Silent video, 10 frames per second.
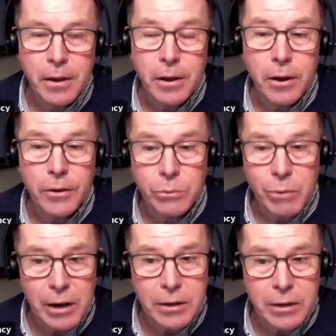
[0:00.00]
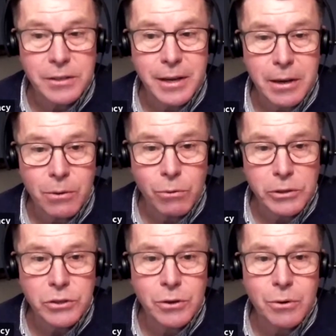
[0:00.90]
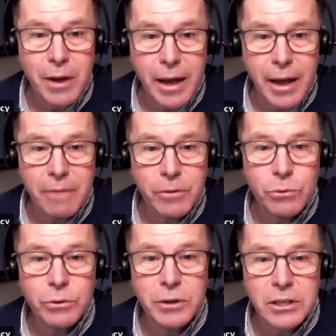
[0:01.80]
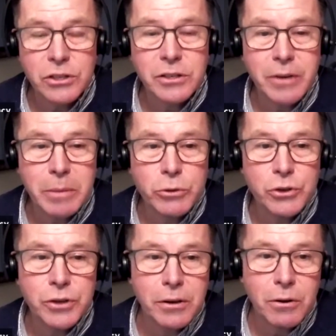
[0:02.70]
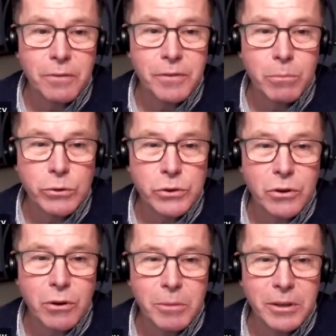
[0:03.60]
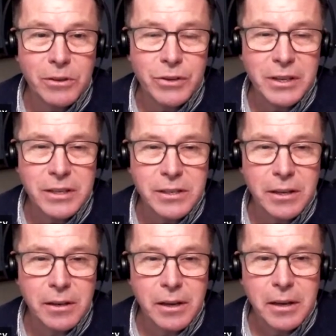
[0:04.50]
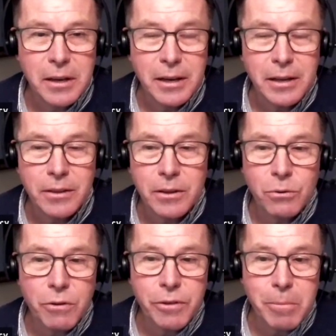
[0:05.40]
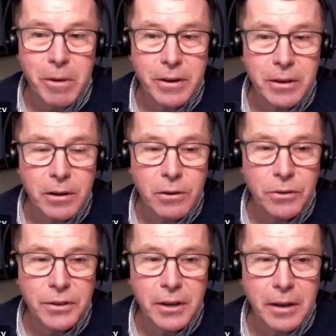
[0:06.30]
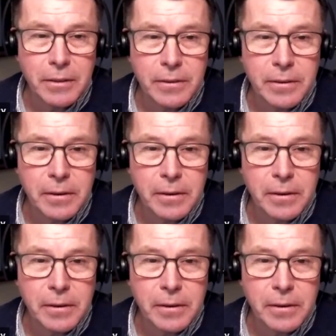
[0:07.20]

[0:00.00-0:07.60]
as well as they also have a good description of the most common trees in the North American continent.